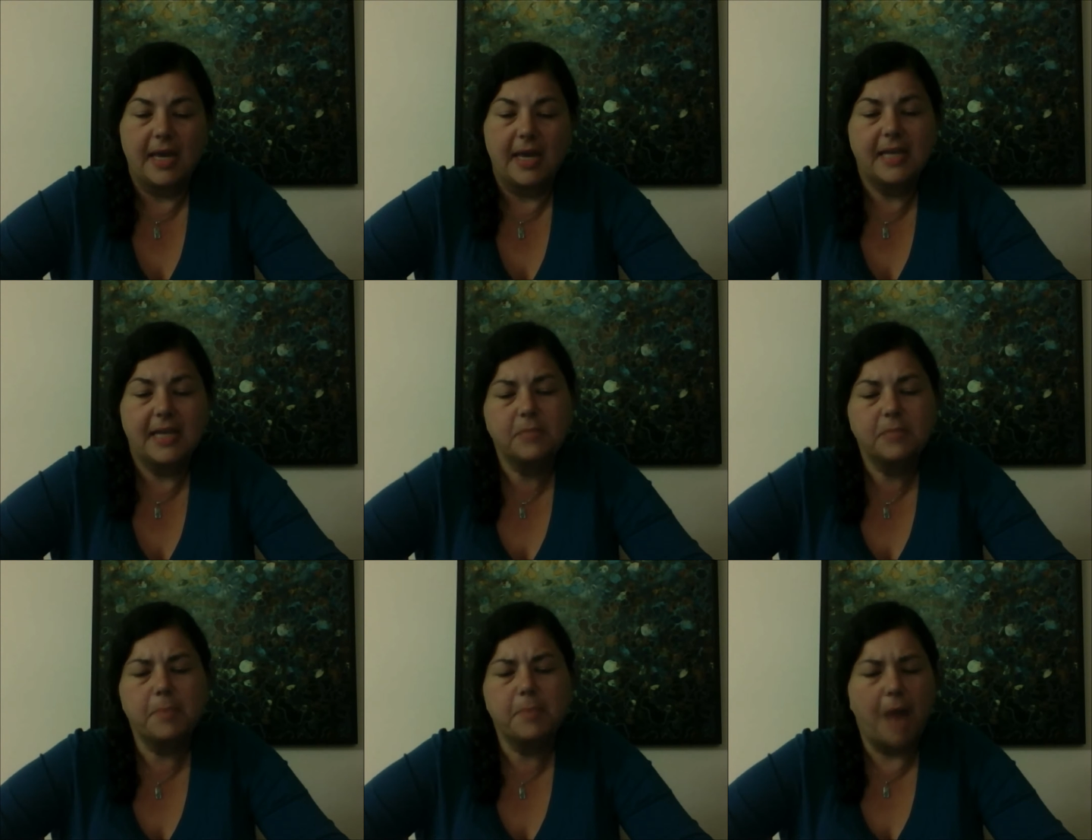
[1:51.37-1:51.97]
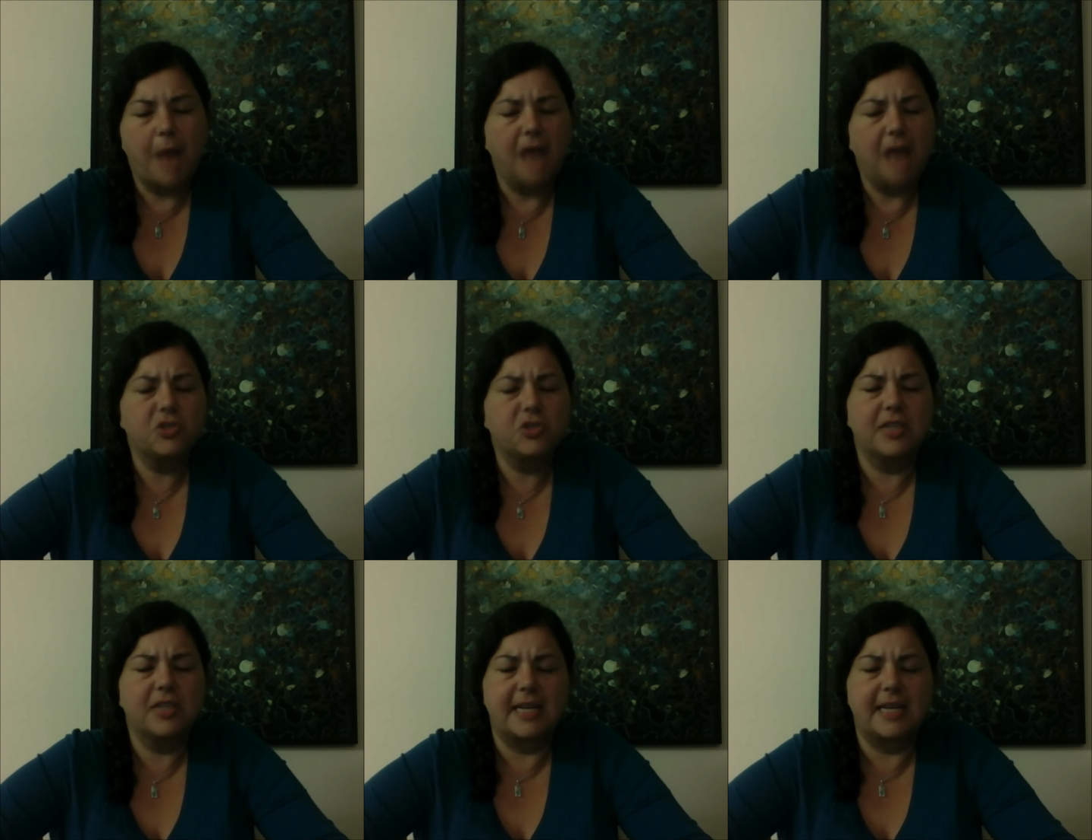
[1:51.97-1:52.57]
"It has been
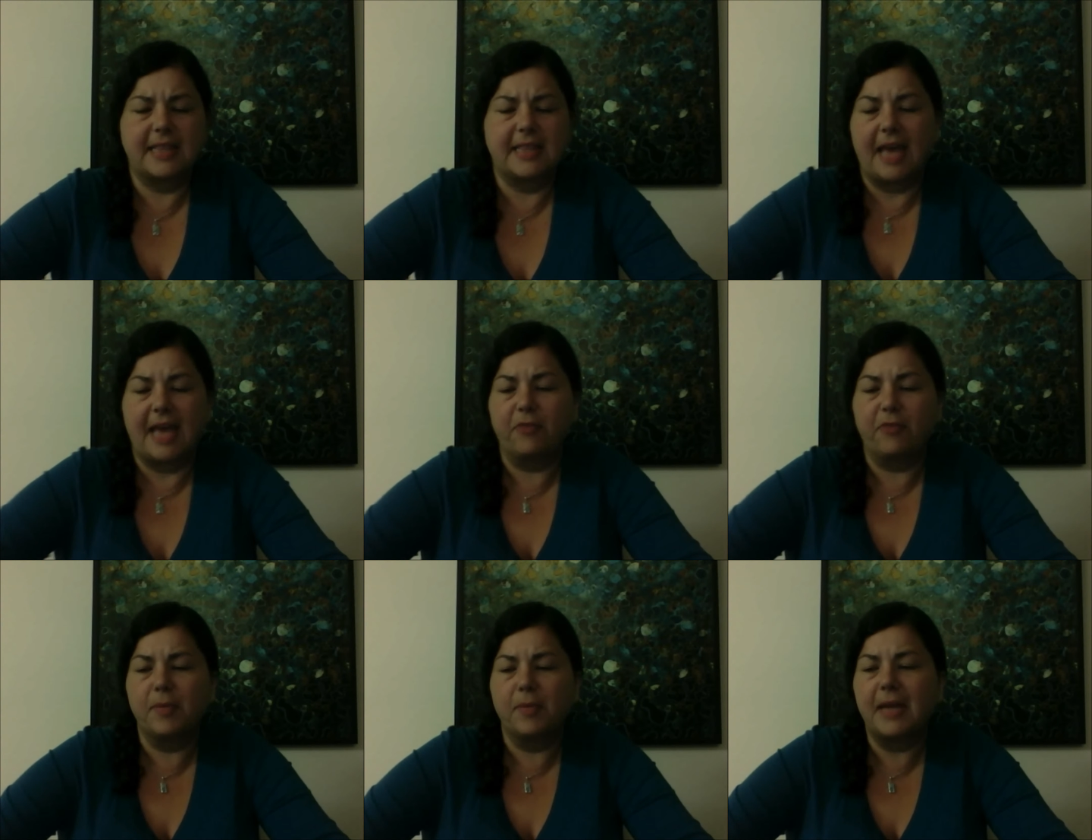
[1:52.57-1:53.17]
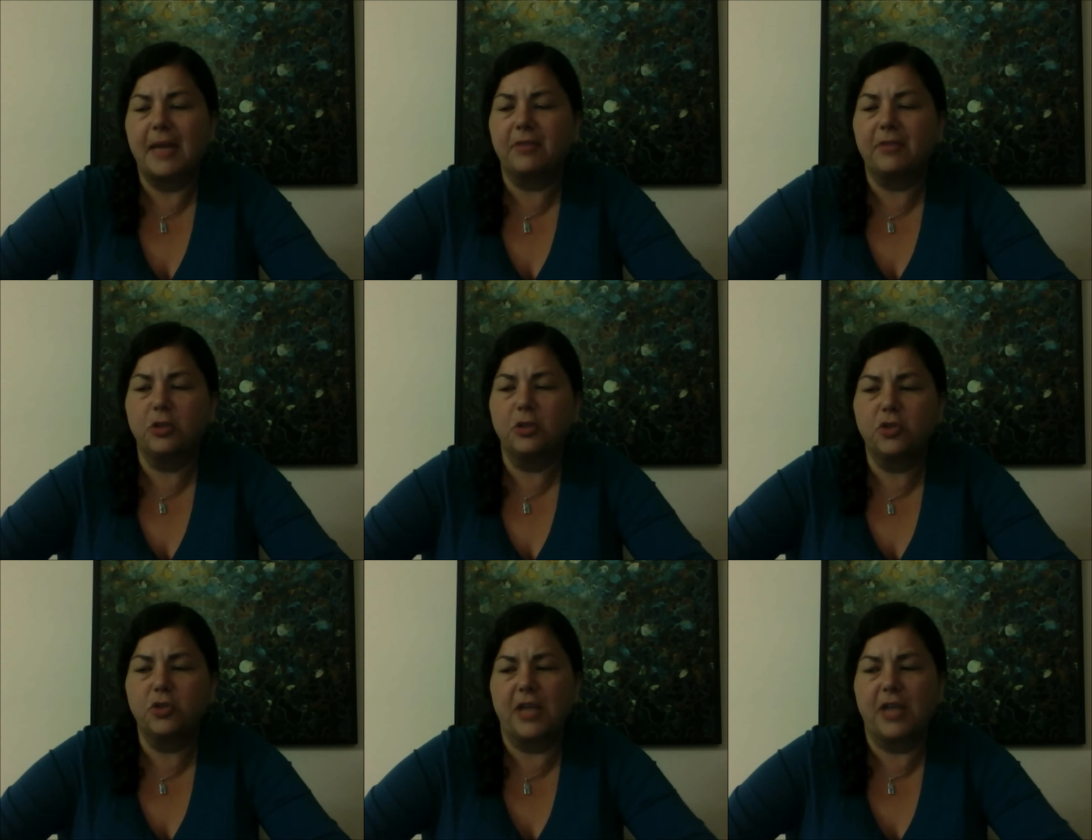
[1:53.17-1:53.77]
postulated that from an
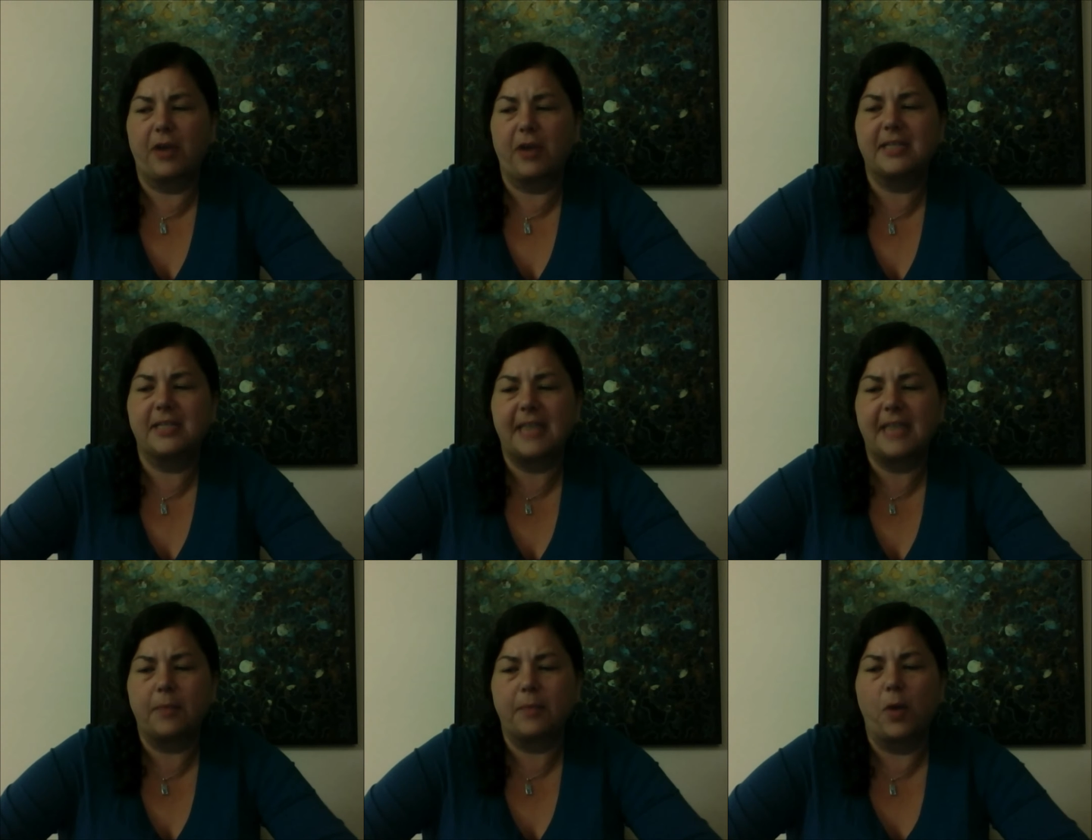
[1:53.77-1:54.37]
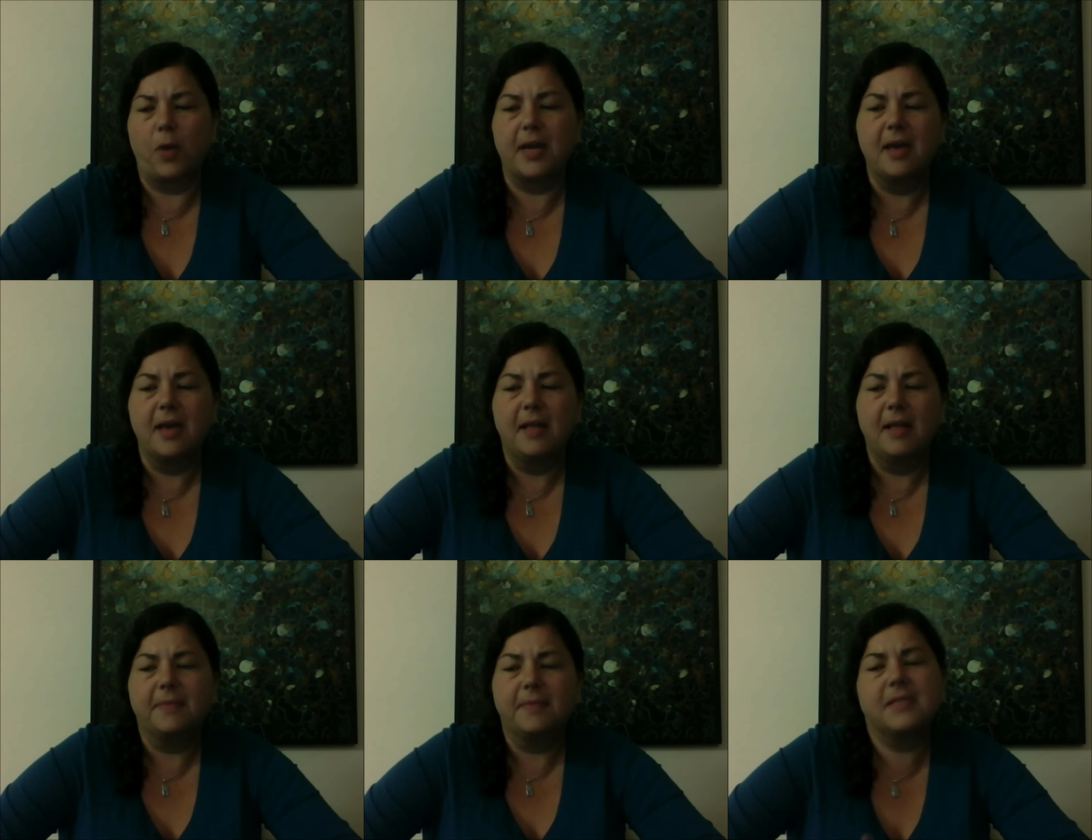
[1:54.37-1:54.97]
evolutionary standpoint,
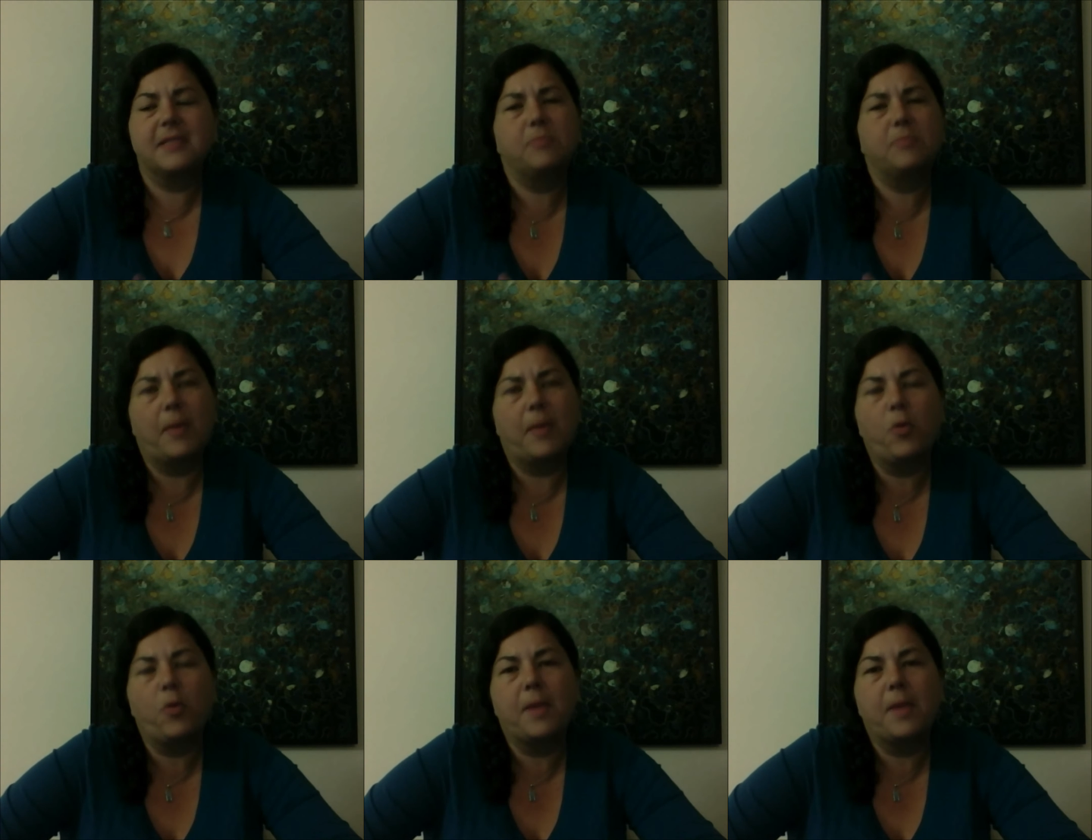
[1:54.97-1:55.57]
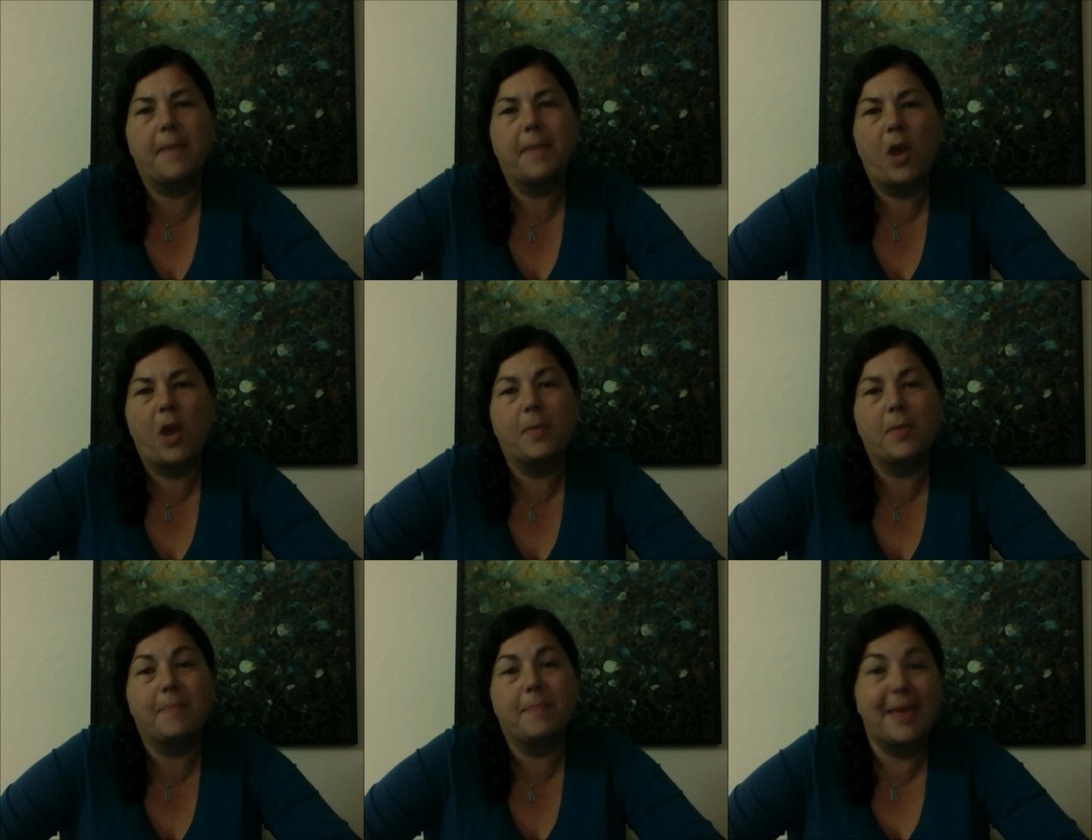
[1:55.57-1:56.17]
this memory
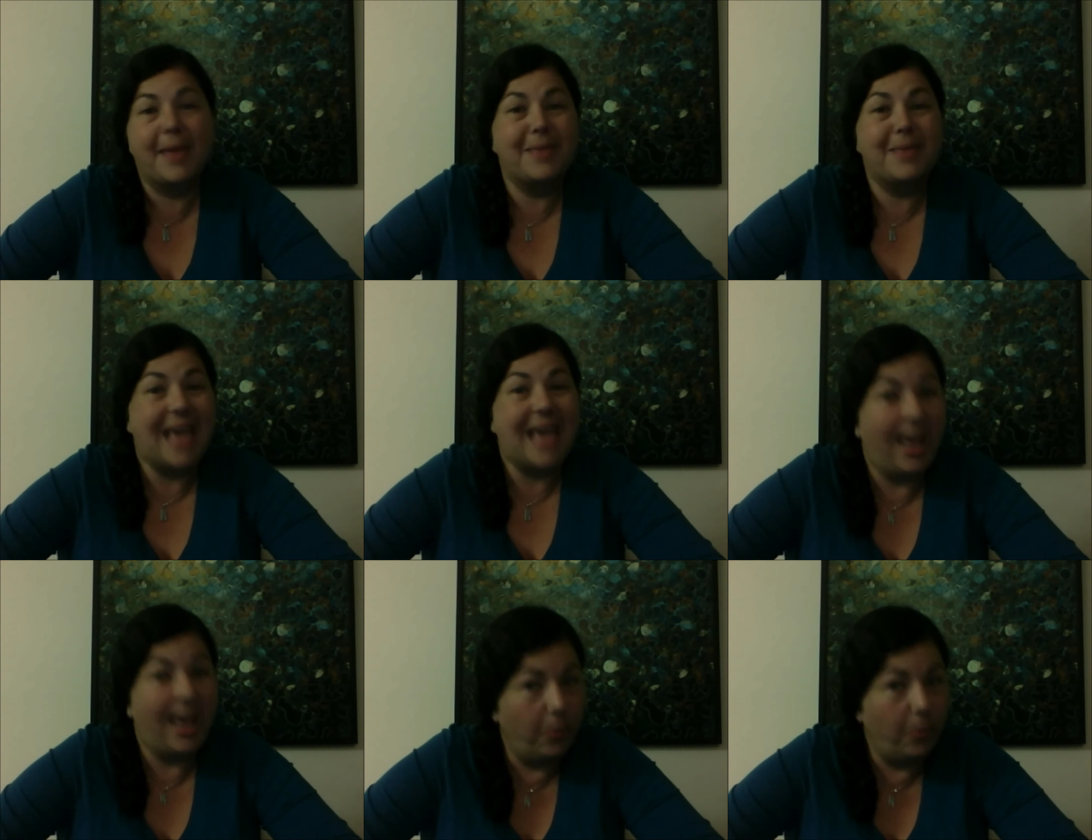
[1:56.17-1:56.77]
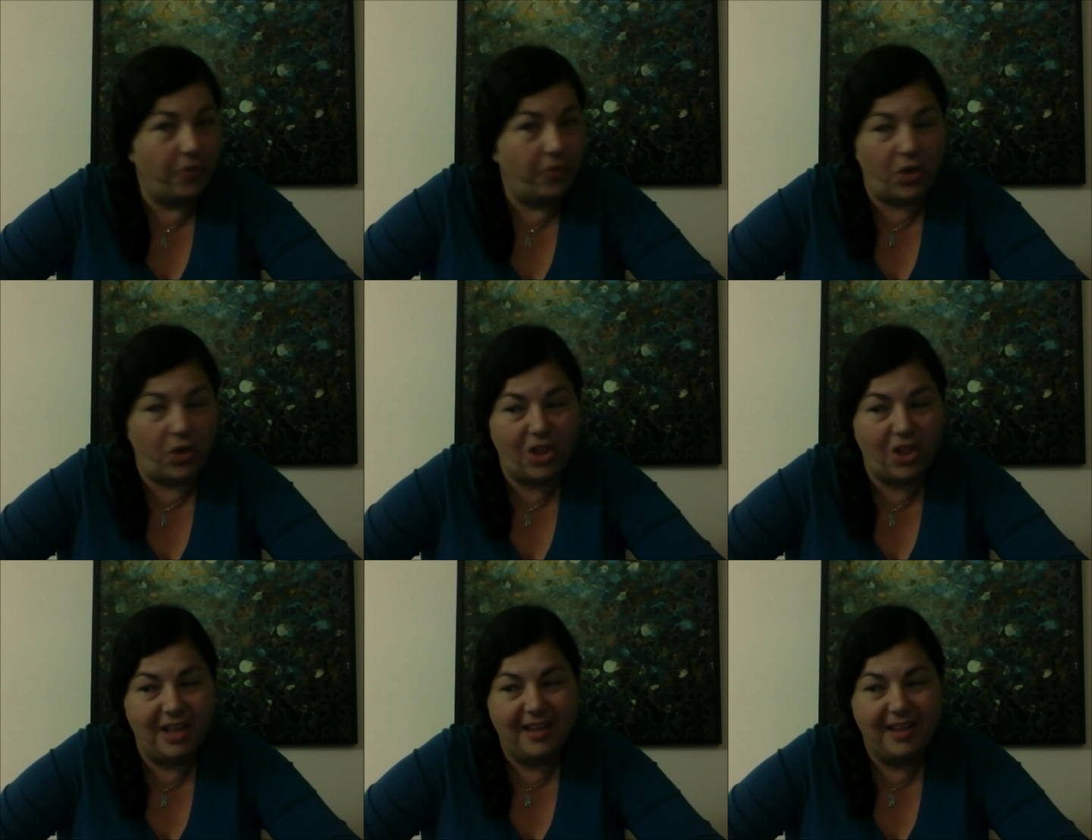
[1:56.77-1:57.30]
impairment may be helpful